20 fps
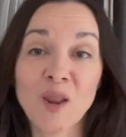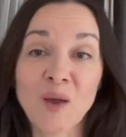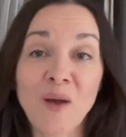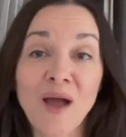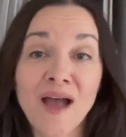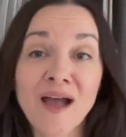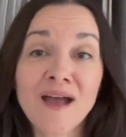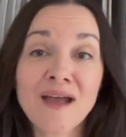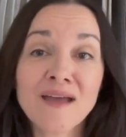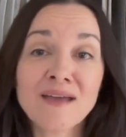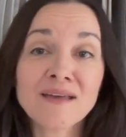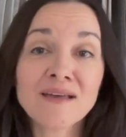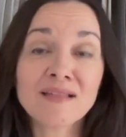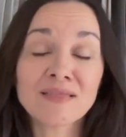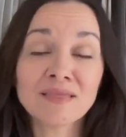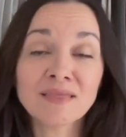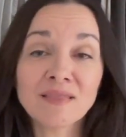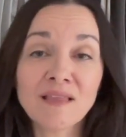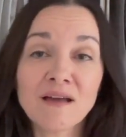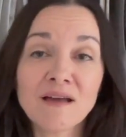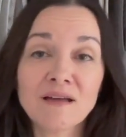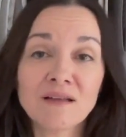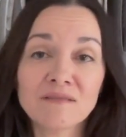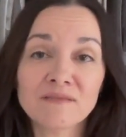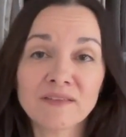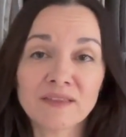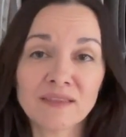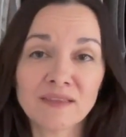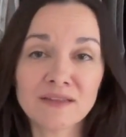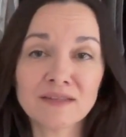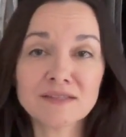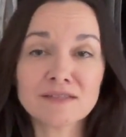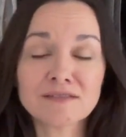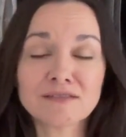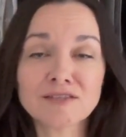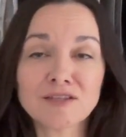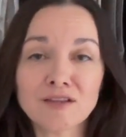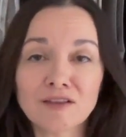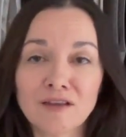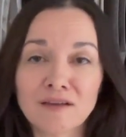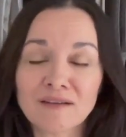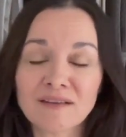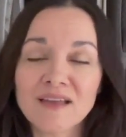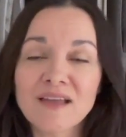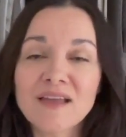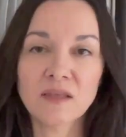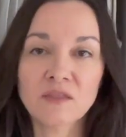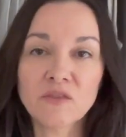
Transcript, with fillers: I love this look.